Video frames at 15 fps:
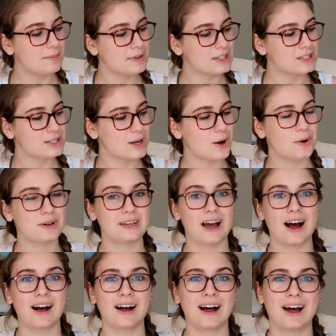So
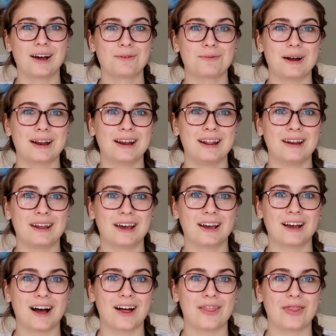yeah, I went
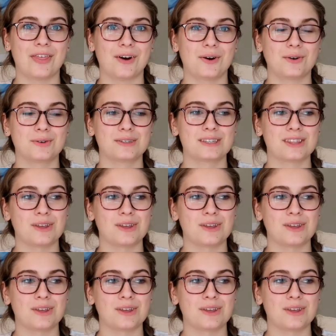and got those.